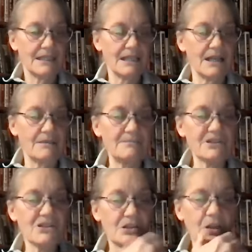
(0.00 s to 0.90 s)
Um,
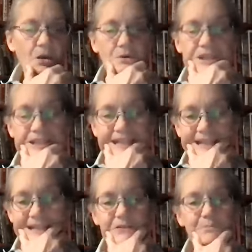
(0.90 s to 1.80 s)
so the
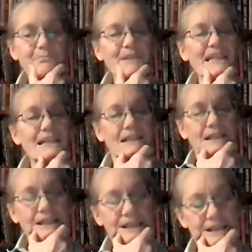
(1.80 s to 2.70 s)
next
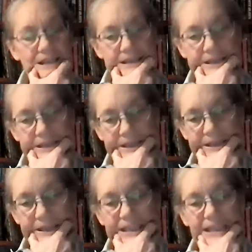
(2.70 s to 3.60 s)
meeting
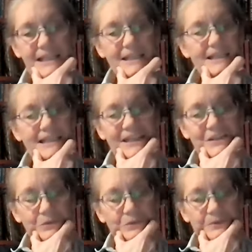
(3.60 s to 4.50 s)
is
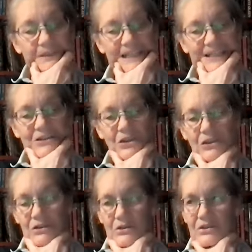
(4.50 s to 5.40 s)
scheduled for next
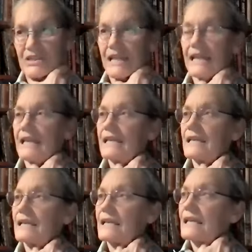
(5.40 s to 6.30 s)

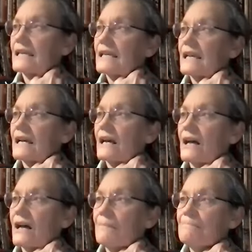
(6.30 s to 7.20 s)
Thursday.
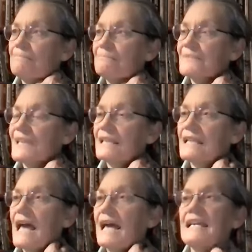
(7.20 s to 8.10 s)
Um,
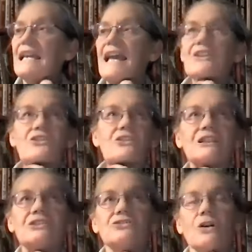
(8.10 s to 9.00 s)
and I
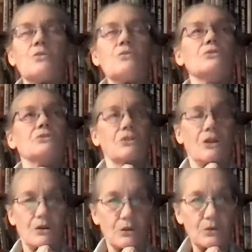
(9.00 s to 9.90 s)
actually don't
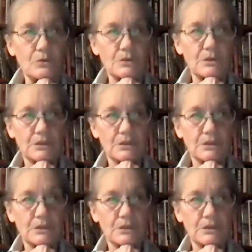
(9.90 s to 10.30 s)
know